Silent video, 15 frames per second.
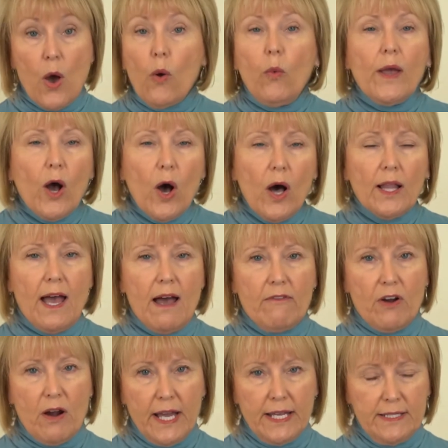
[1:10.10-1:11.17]
We all have
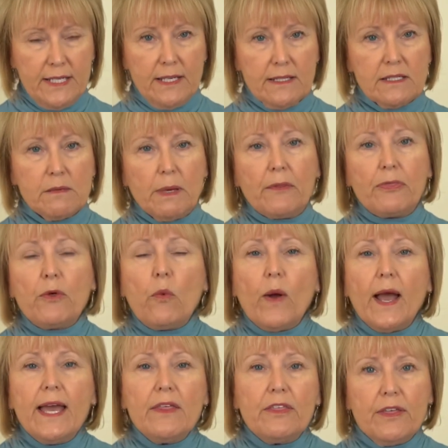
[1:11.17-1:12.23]
our ideas about the
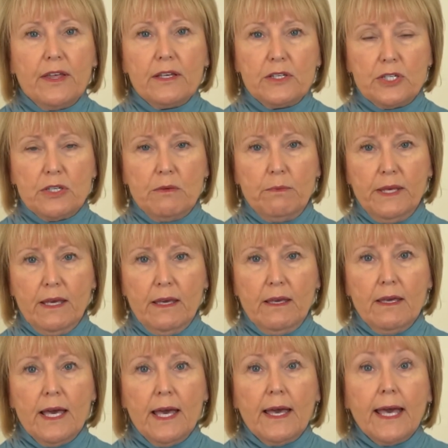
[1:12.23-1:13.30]
way things should be.
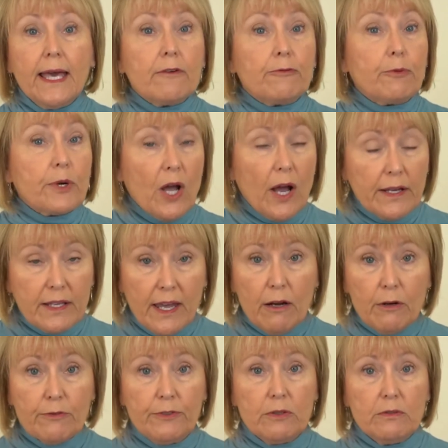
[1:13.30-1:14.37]
If we're not
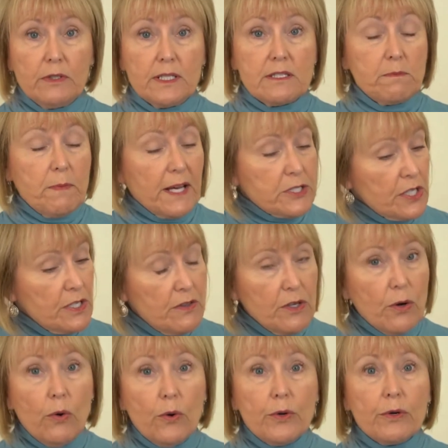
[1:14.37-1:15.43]
careful, especially the
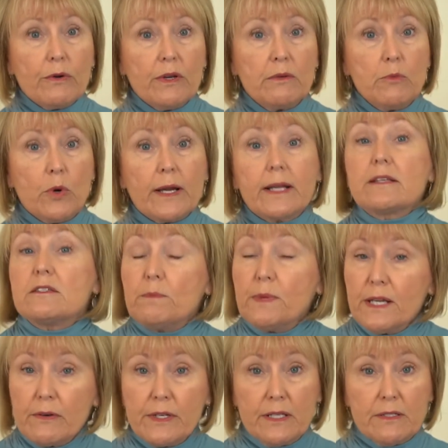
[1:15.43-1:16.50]
older and more
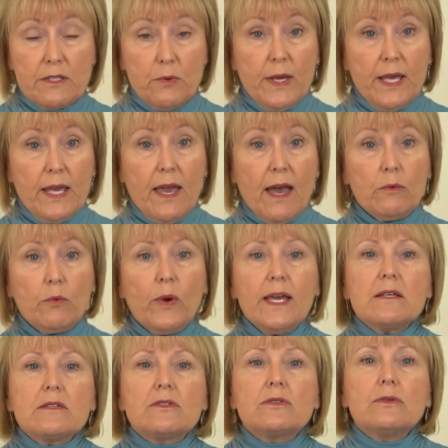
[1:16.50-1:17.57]
experienced we get, we
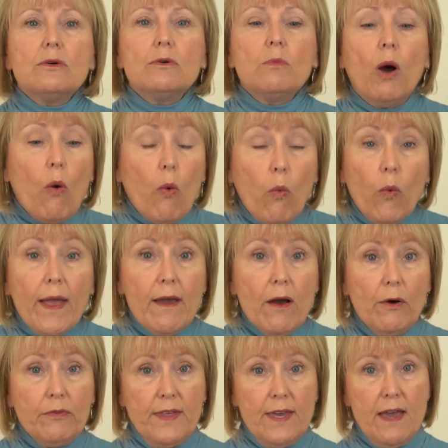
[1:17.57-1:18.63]
assume we
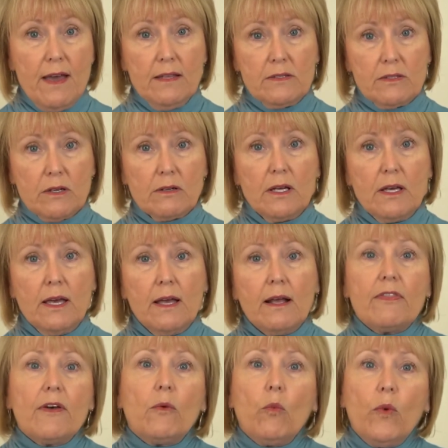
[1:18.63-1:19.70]
own the answer,
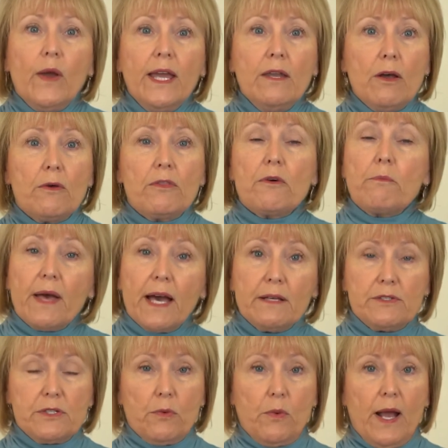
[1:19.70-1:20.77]
that we know the
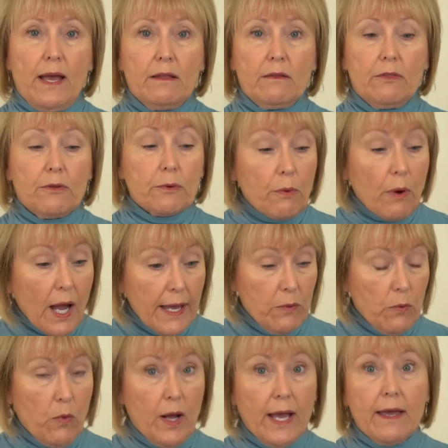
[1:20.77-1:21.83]
best way, the right
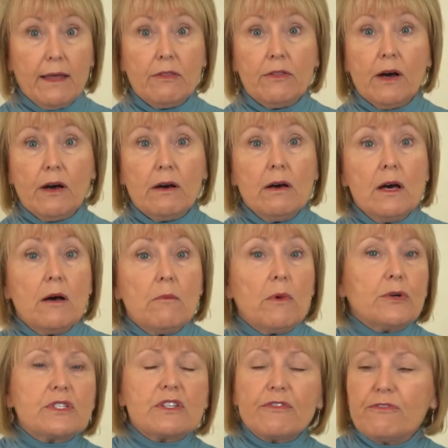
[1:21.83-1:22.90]
way, the
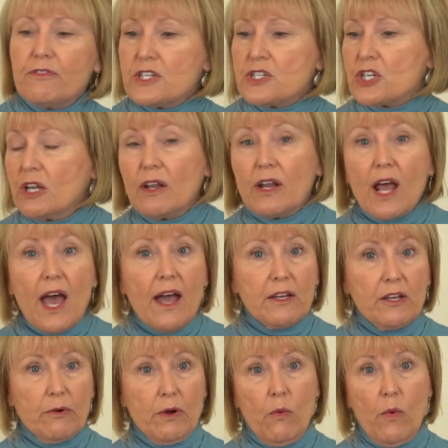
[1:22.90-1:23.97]
most efficient and
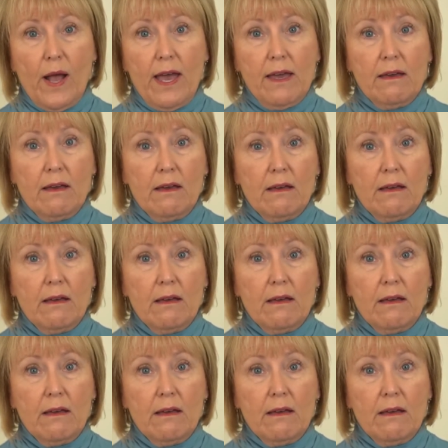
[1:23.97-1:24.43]
accurate way,